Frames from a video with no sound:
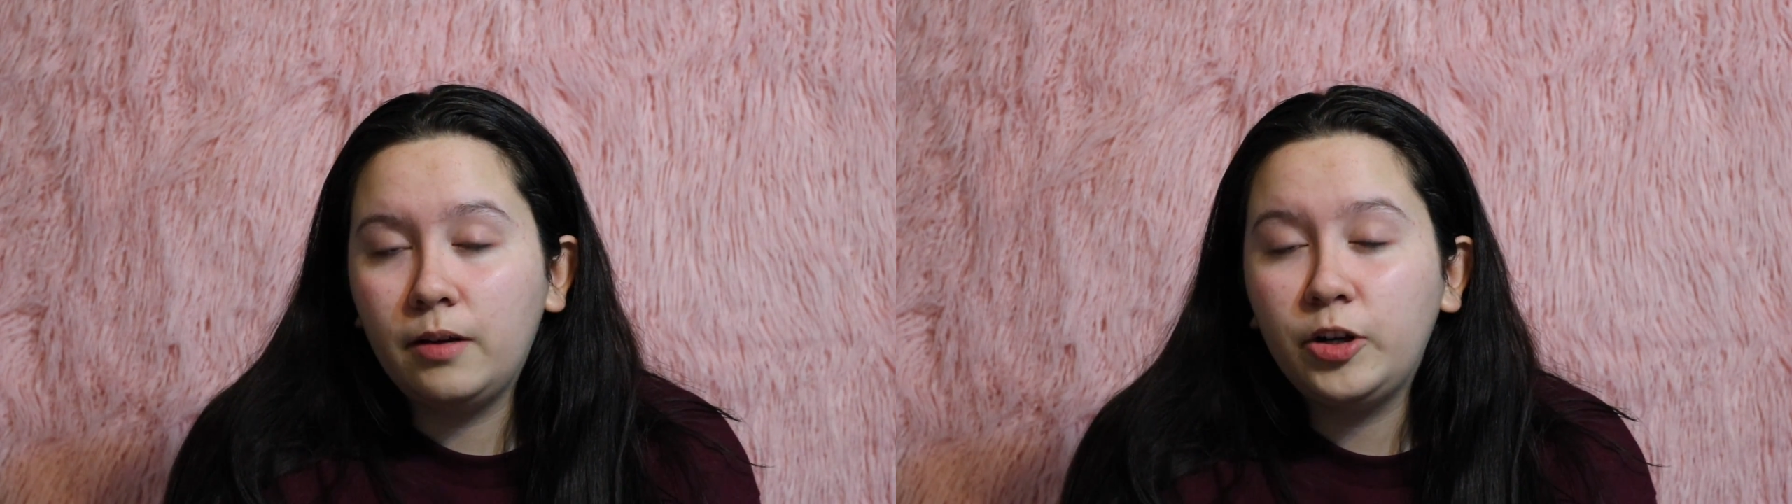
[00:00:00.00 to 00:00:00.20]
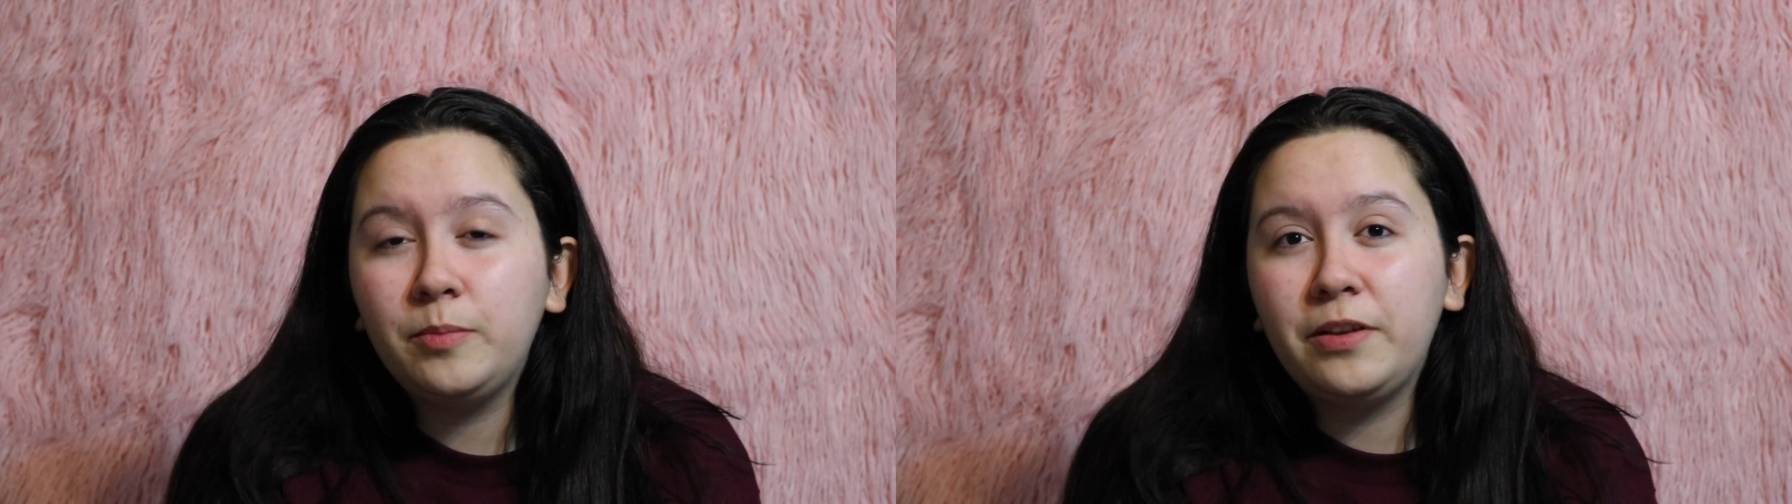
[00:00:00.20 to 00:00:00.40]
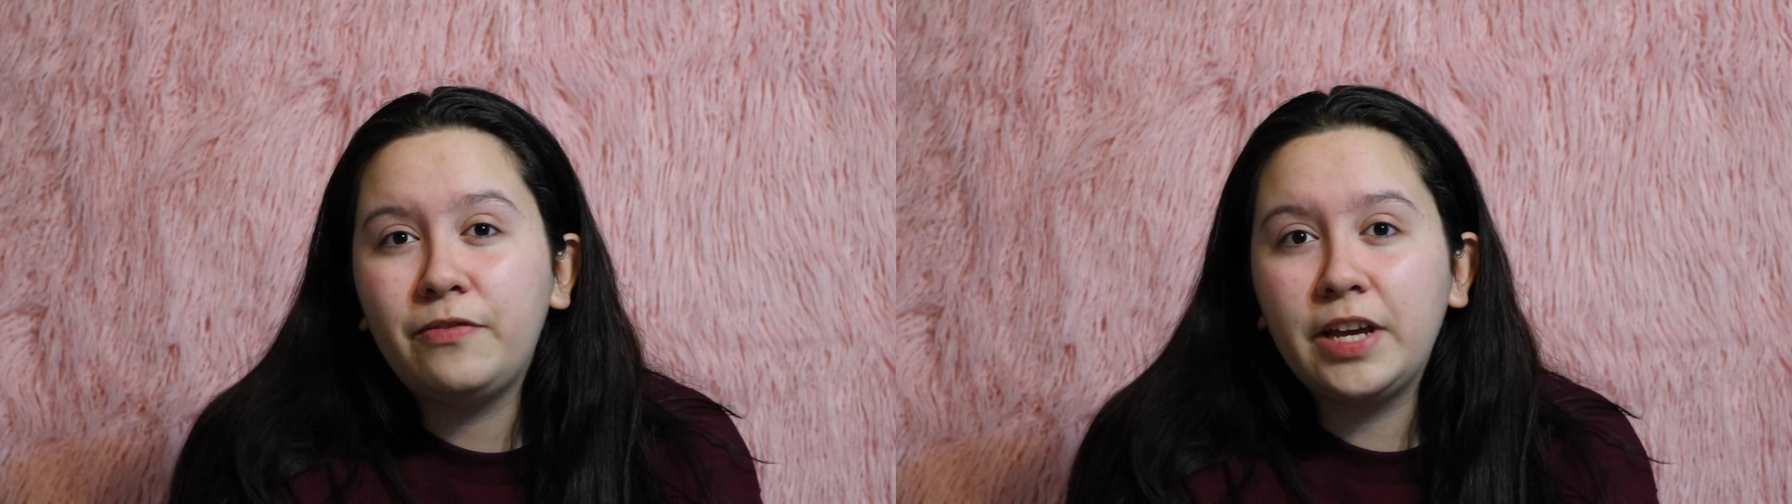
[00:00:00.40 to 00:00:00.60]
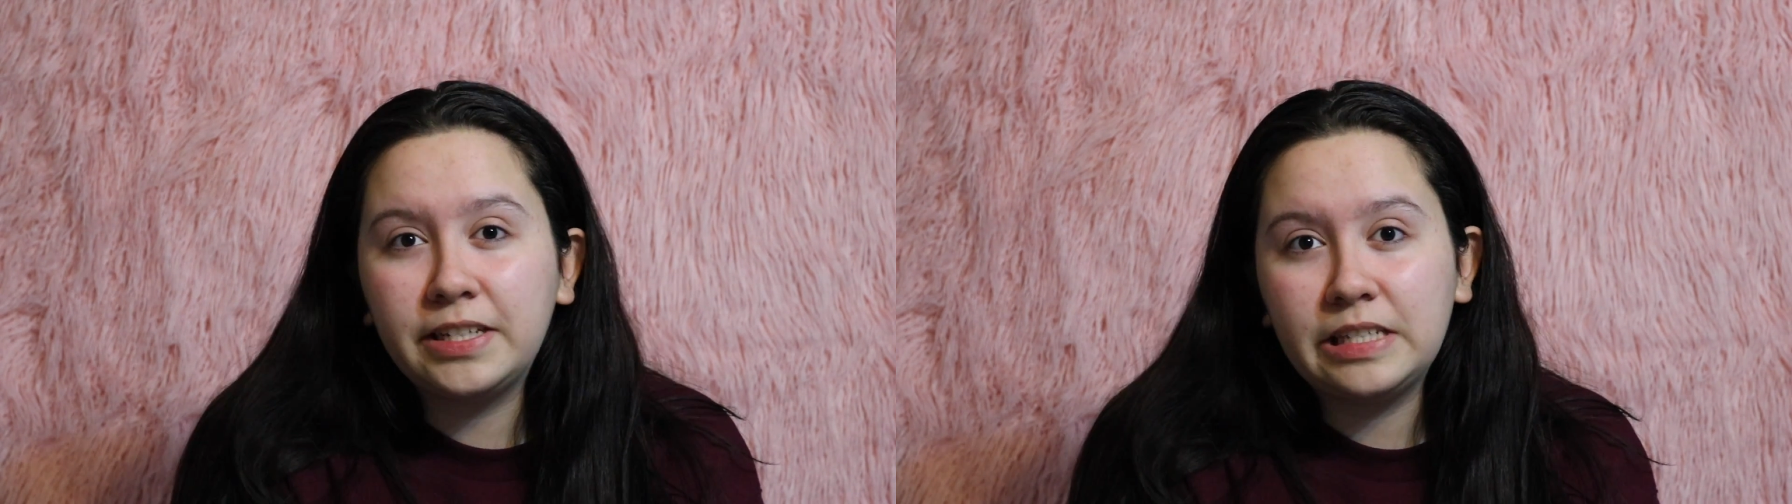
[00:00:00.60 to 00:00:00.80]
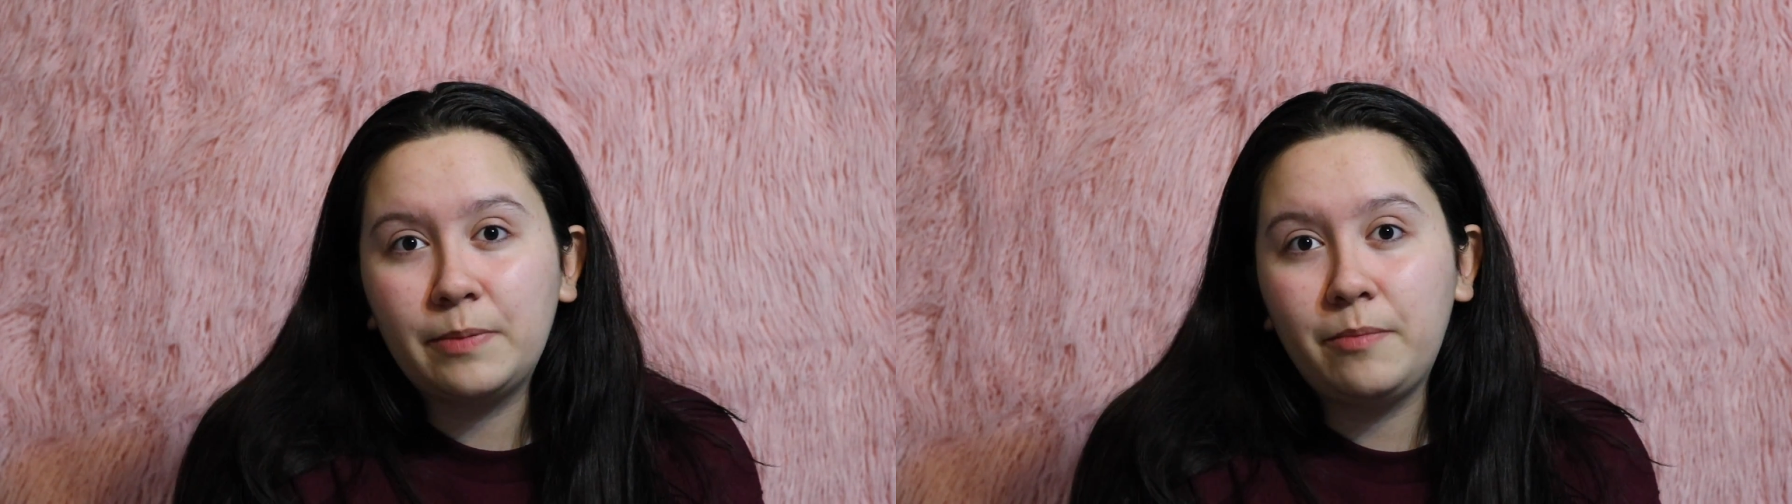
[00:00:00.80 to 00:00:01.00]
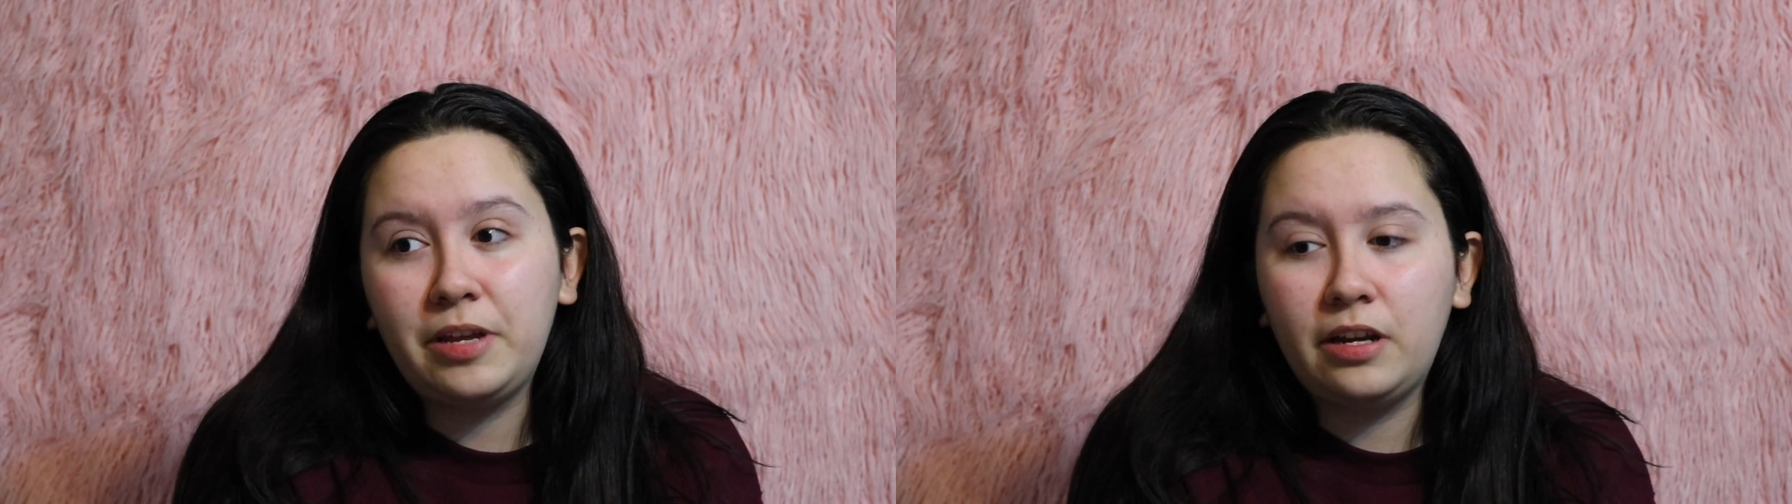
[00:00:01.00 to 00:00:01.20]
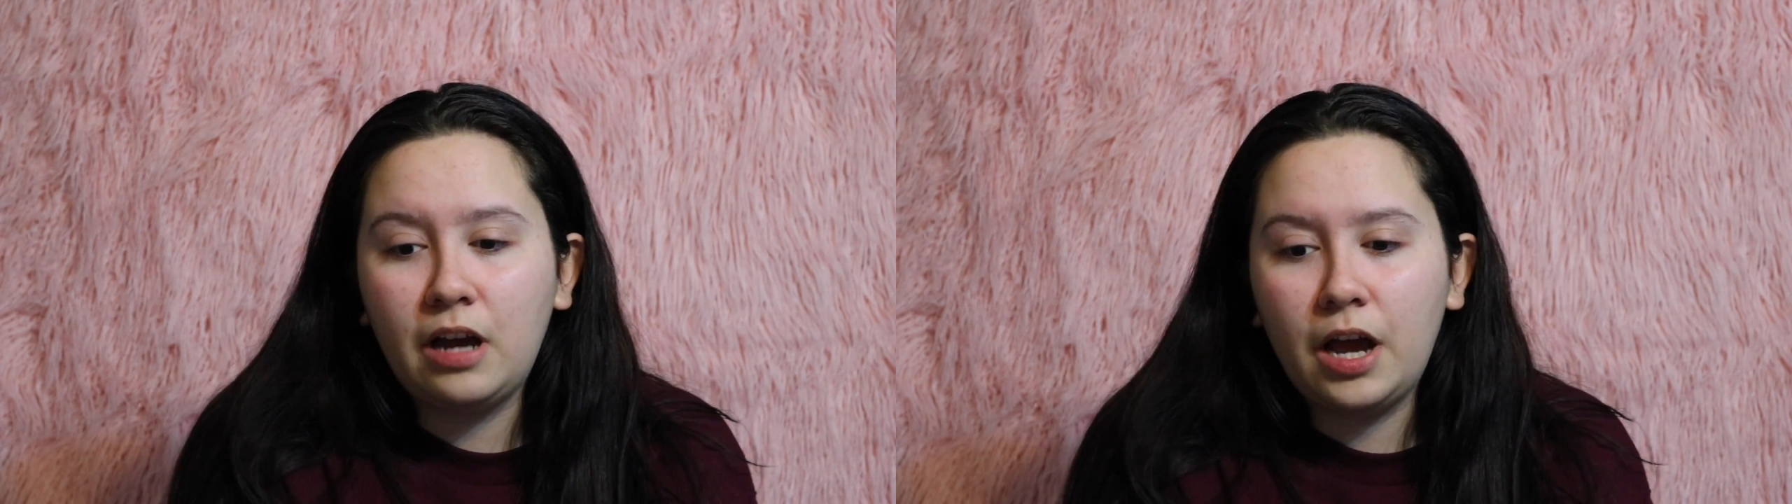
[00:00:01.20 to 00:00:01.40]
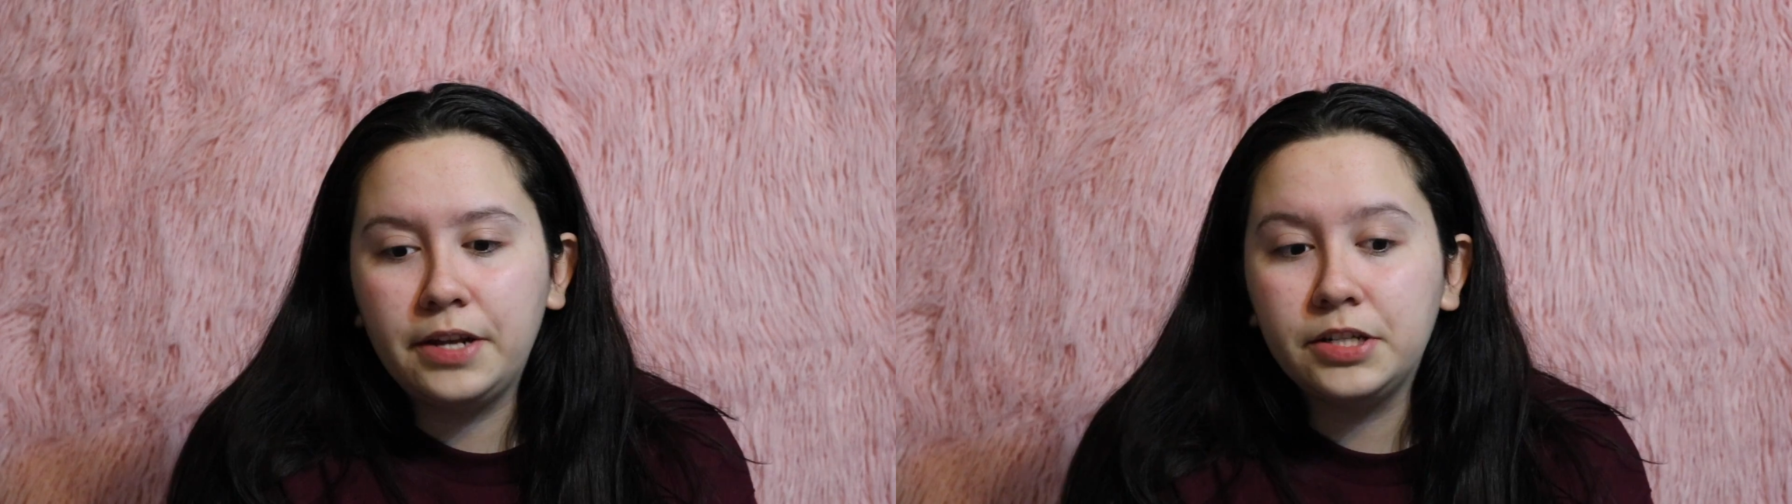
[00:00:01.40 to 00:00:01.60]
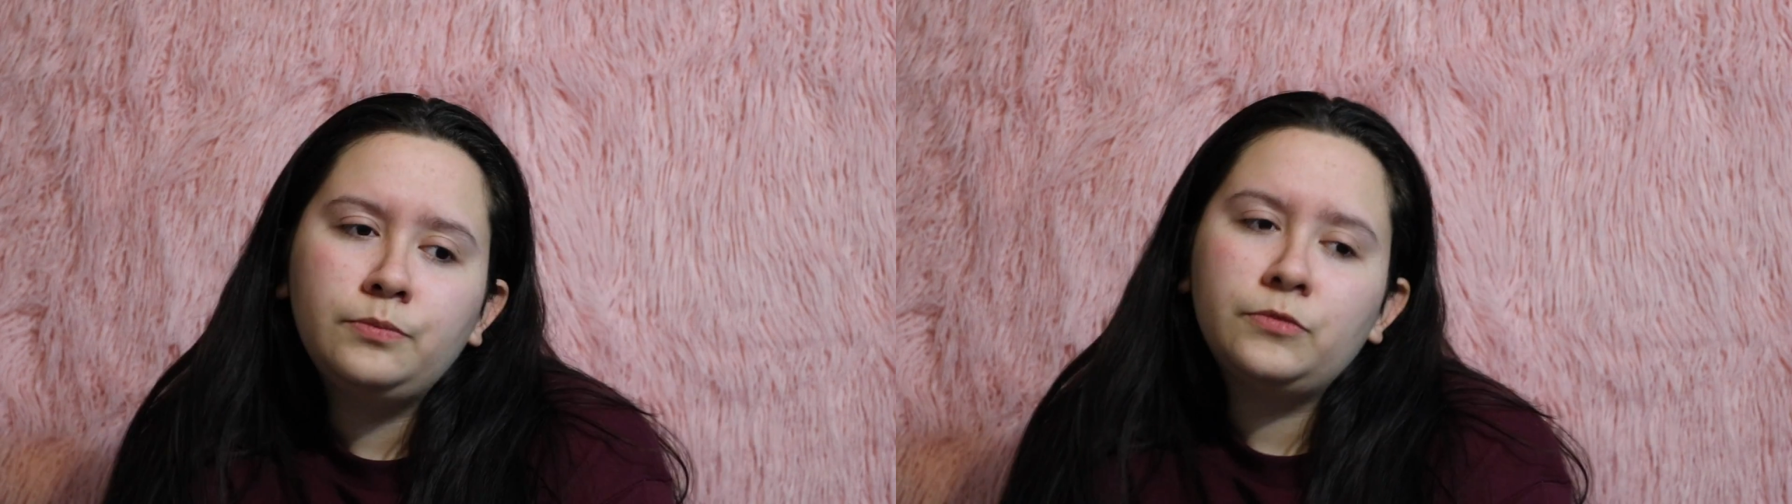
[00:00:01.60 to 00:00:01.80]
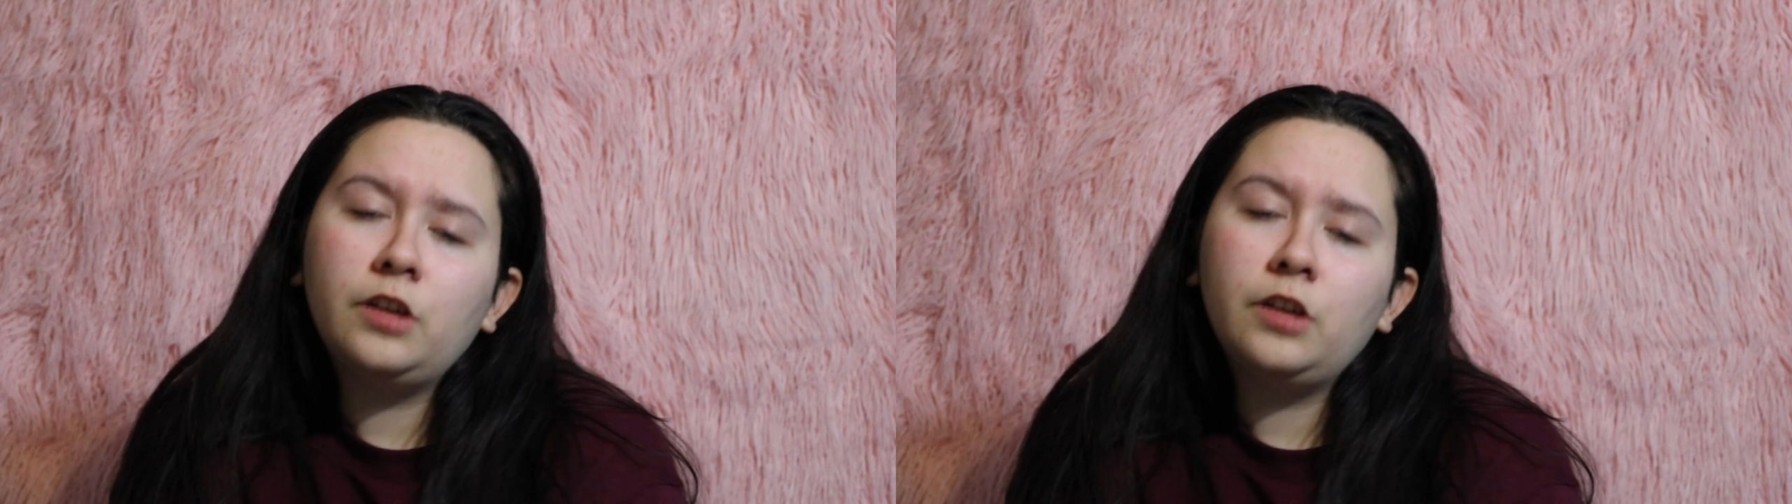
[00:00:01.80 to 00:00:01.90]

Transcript: could be fixed by being kind.